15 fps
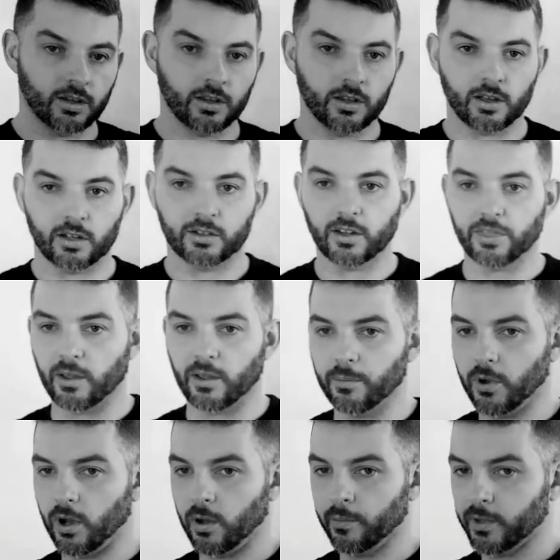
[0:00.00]
The thumb
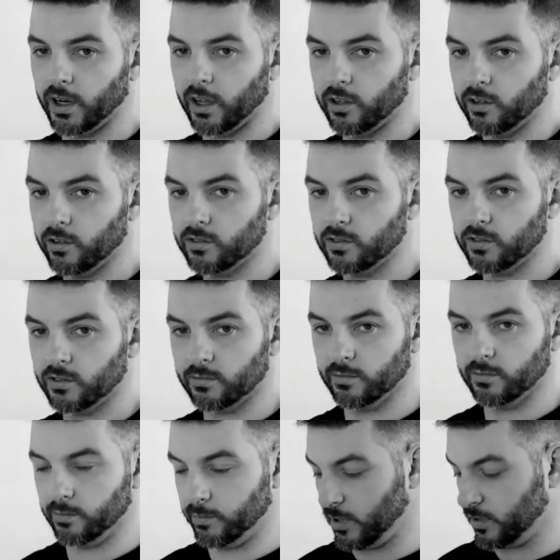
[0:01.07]
palm that I use is
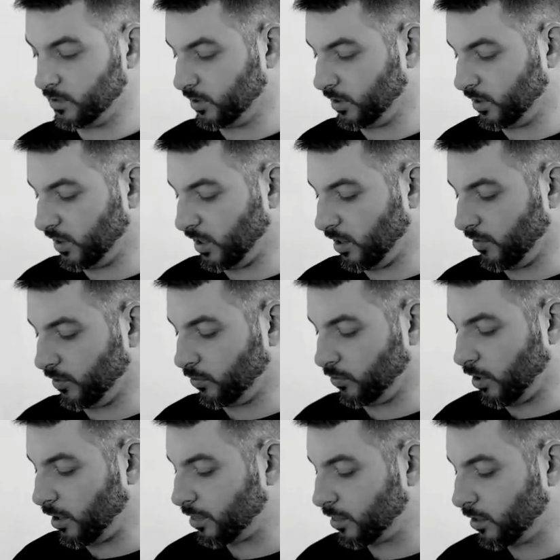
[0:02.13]
basically David
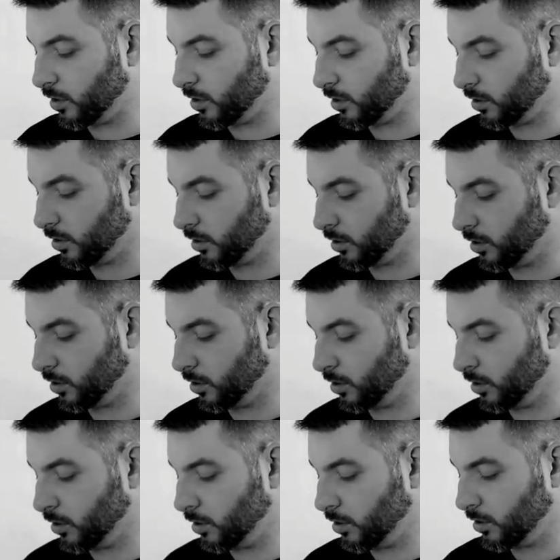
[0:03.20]
Roth.
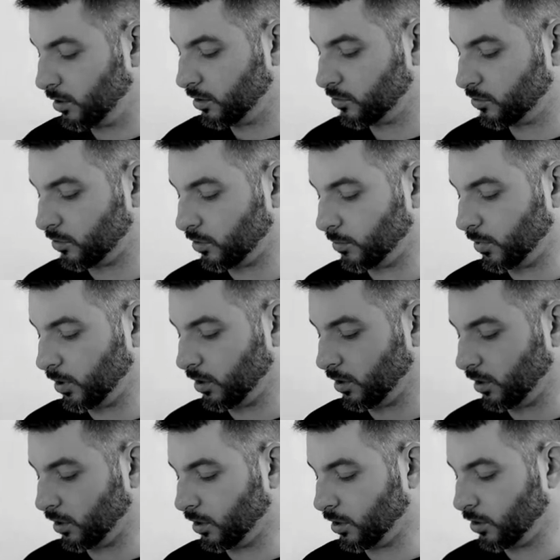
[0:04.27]
So I'm here and
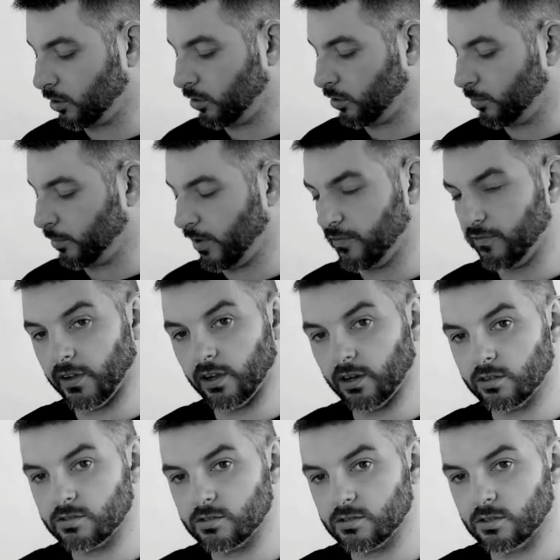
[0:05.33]
I curl my fingers.